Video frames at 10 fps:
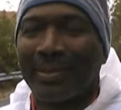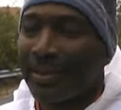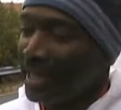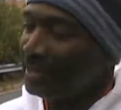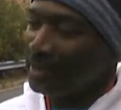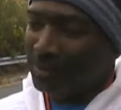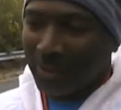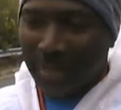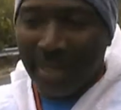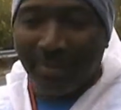Yes, I was
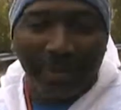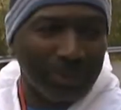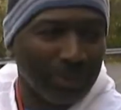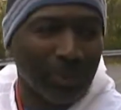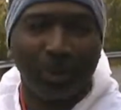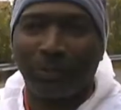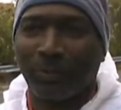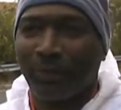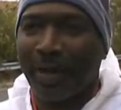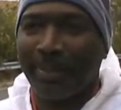glad my girls and the
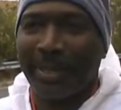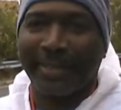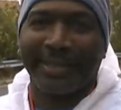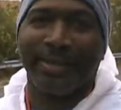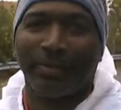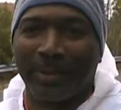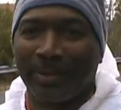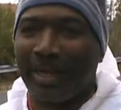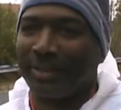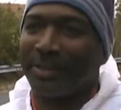family got there and
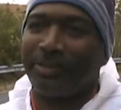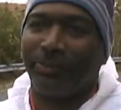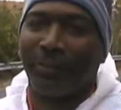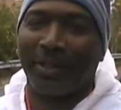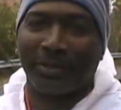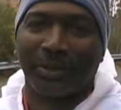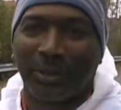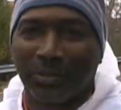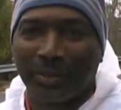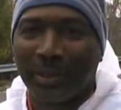got to see me finish,
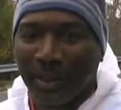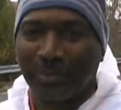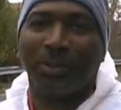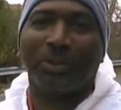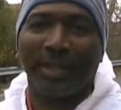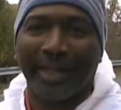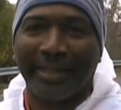so it was a good day.